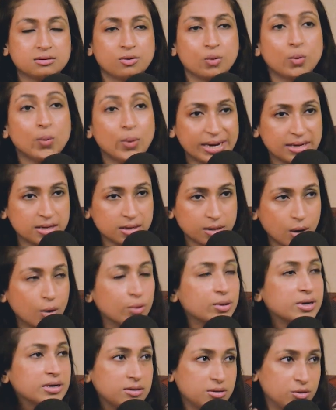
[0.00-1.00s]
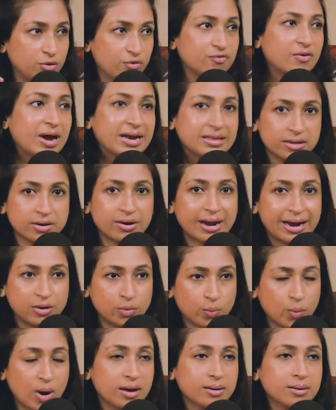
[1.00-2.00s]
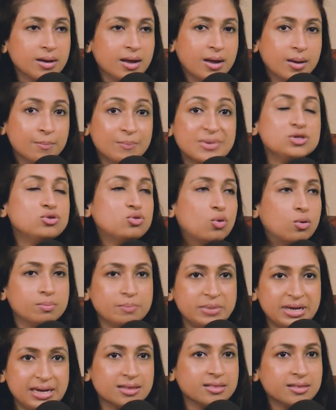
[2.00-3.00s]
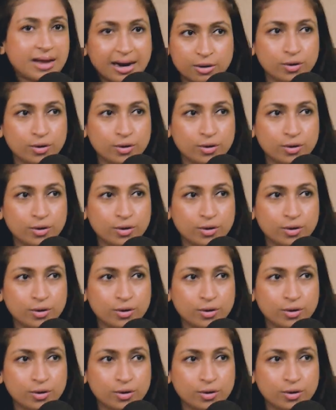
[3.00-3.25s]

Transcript: wait it out till you find the right one, but don't be in that